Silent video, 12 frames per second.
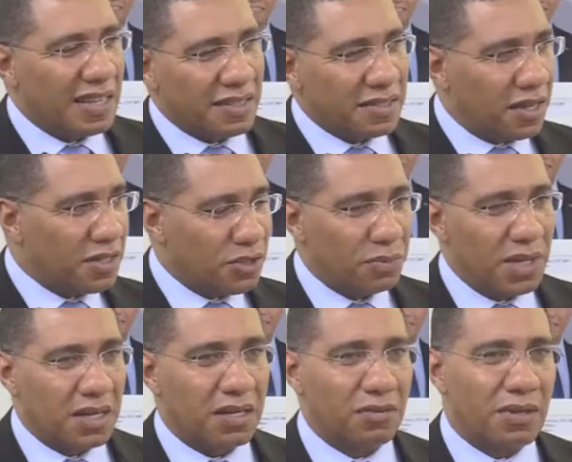That's not the
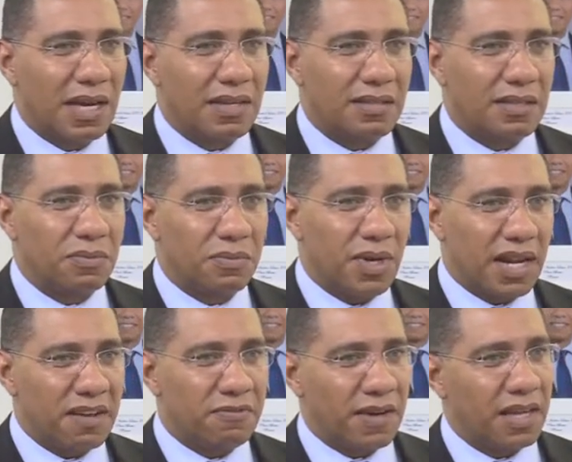Jamaican reality. What
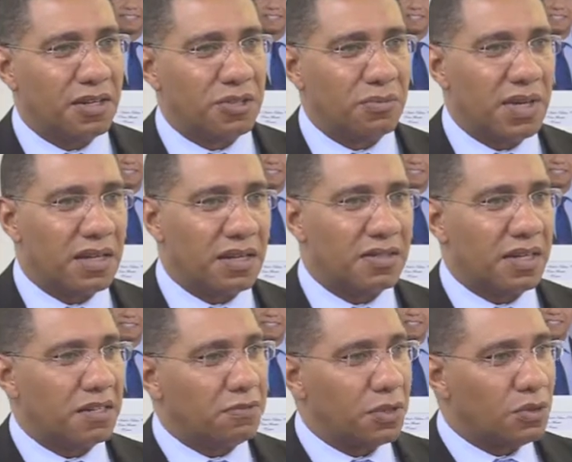I find in Jamaica is
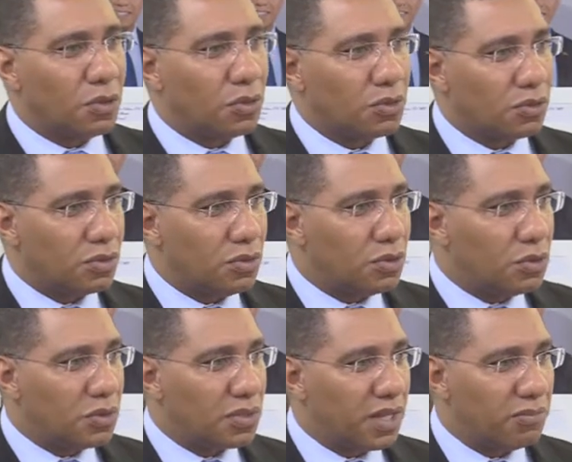that if you don't
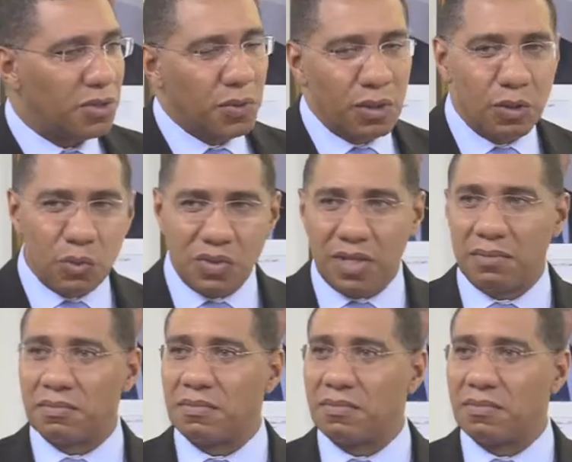use them, you will lose them.